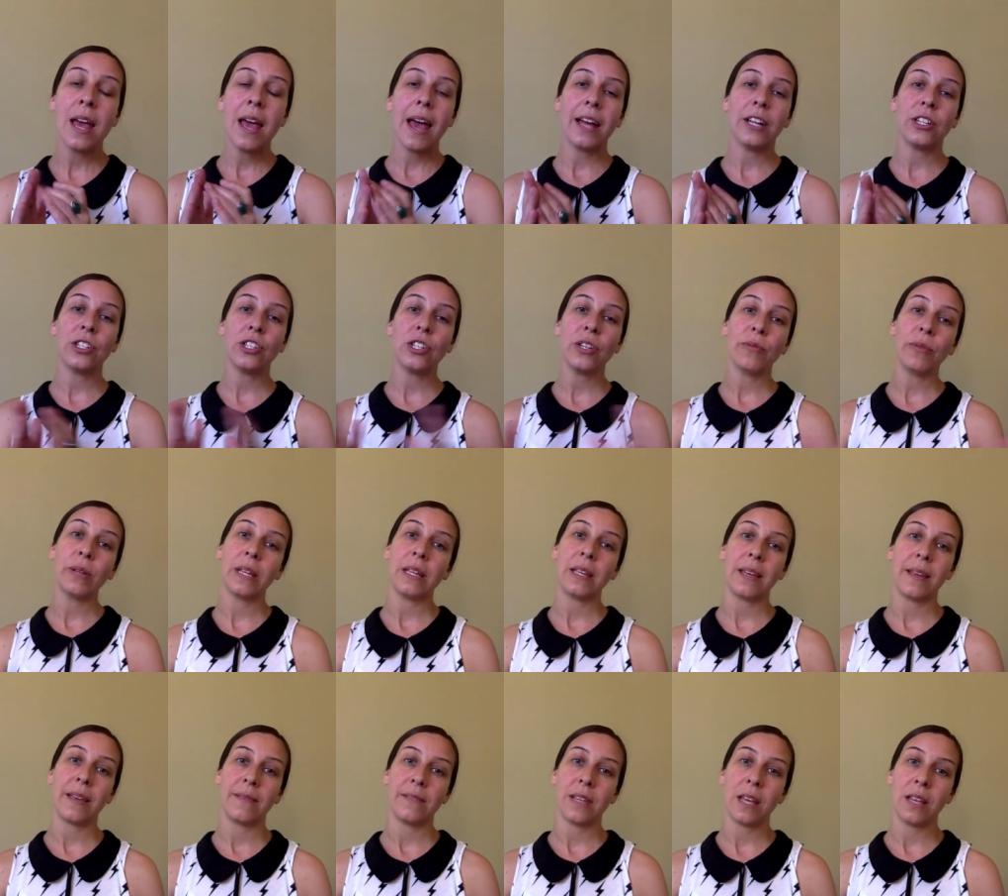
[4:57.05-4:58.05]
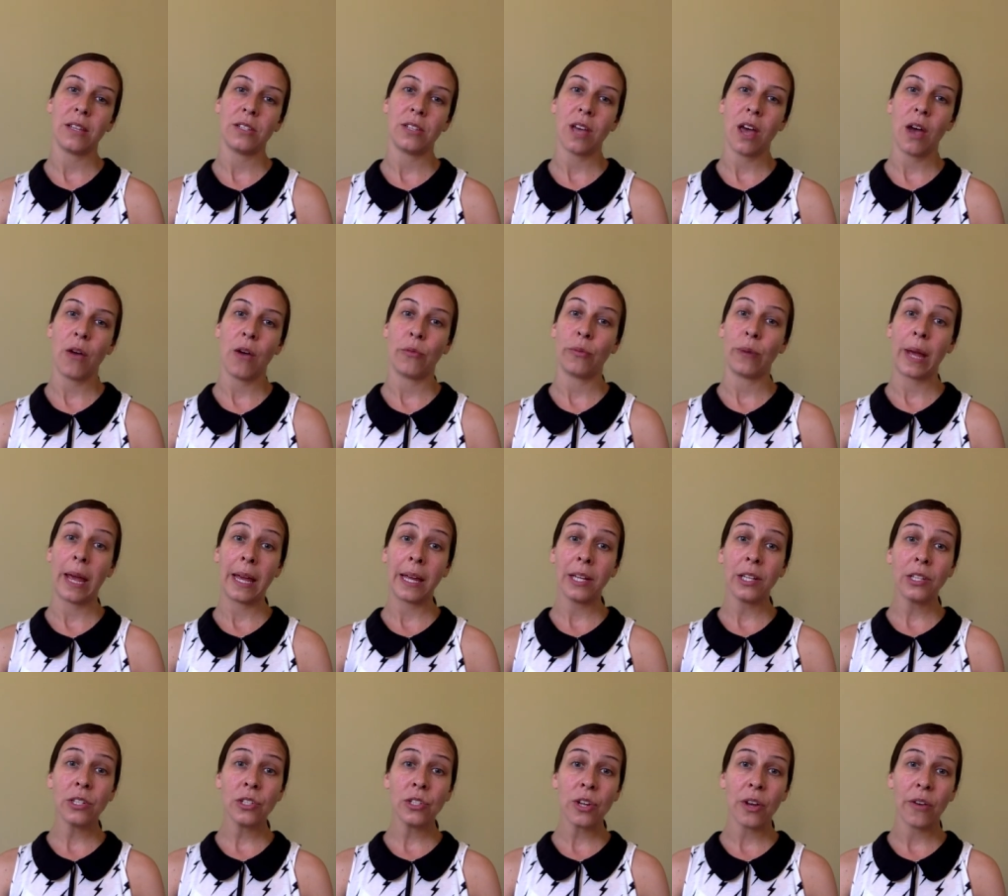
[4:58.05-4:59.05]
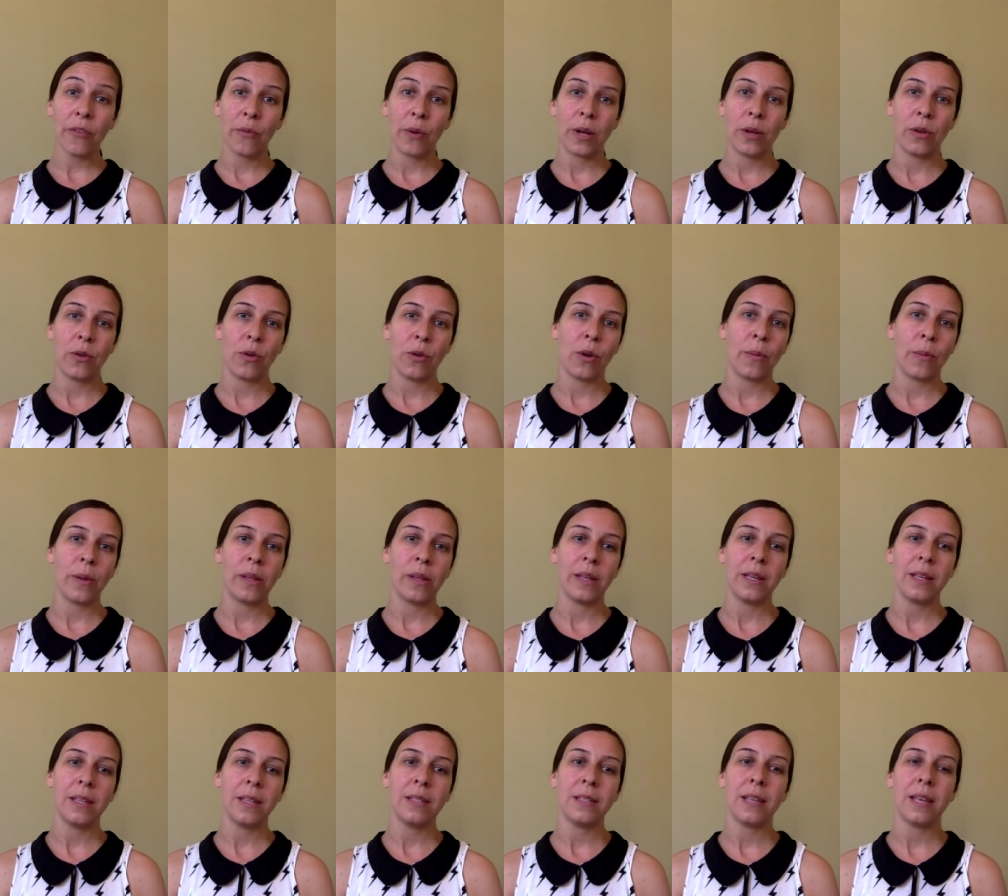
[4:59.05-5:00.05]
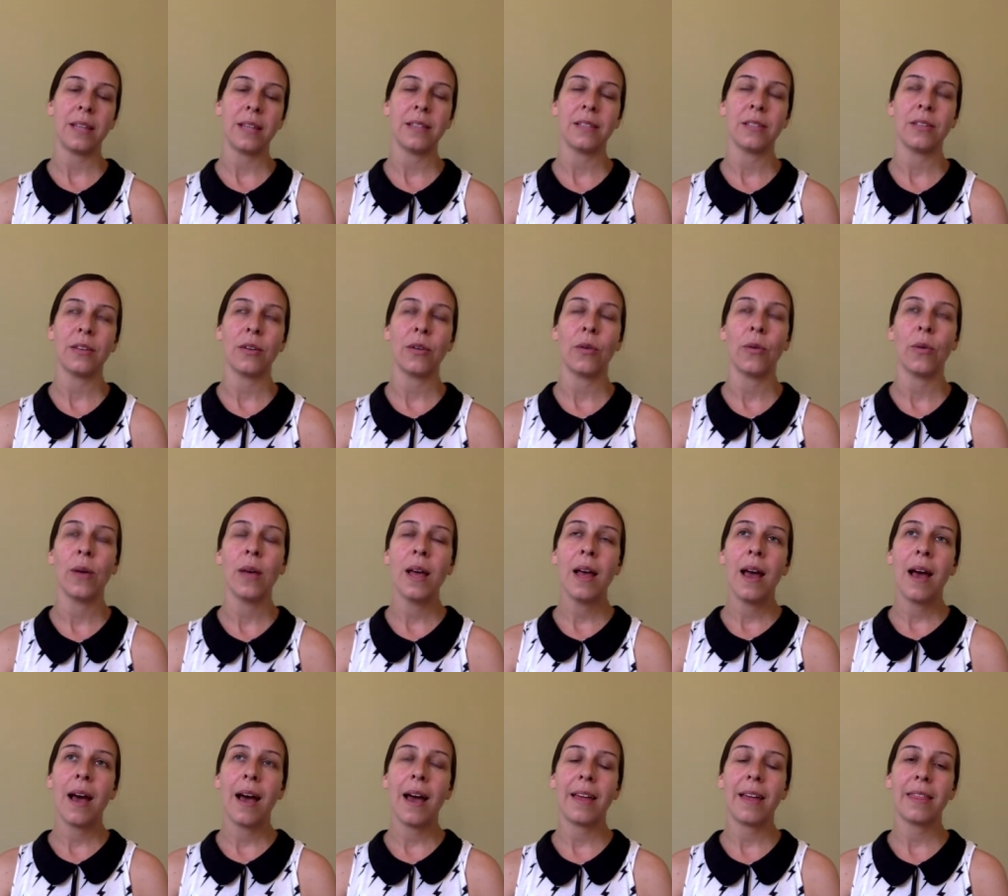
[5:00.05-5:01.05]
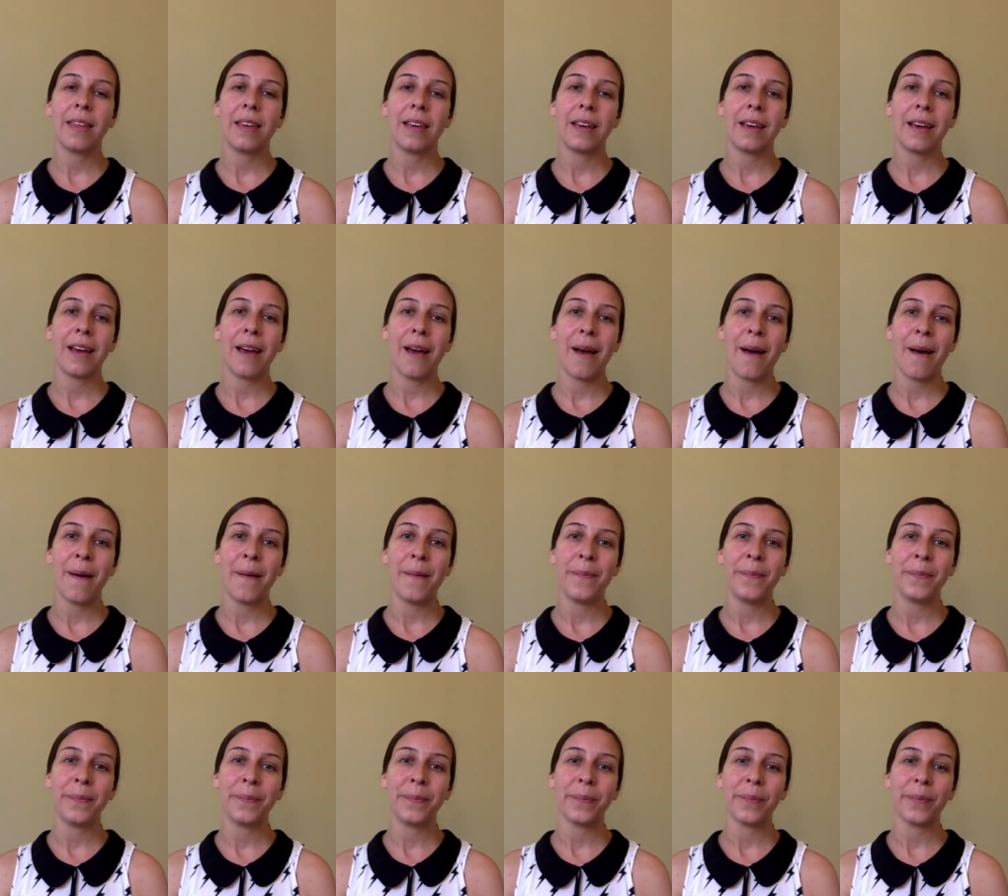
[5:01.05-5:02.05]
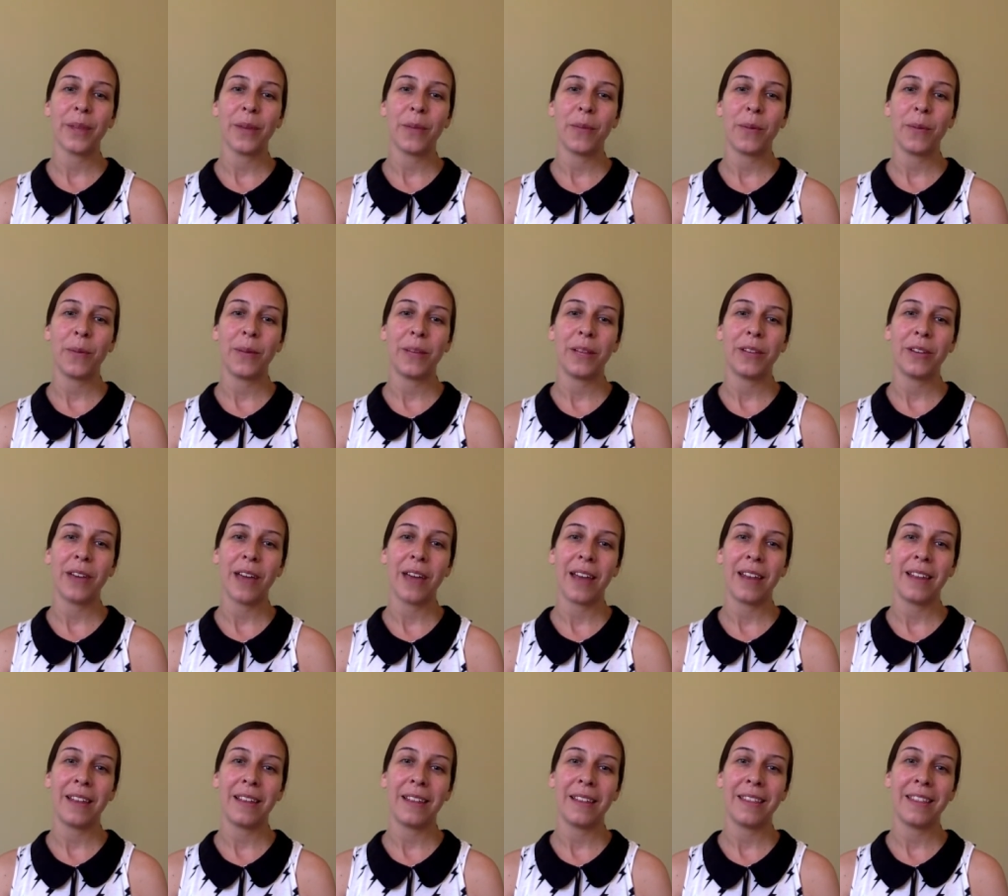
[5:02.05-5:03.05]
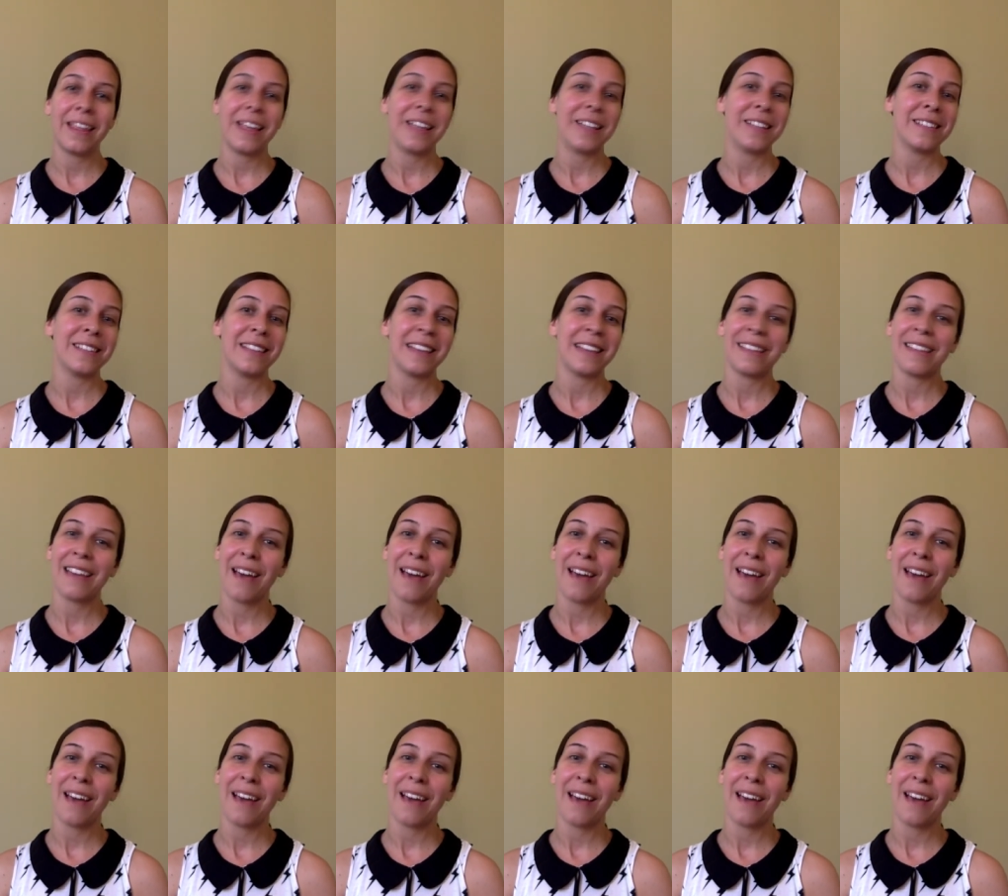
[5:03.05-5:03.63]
And she really gives us a range of what normal is. And so I think when we look at it, things like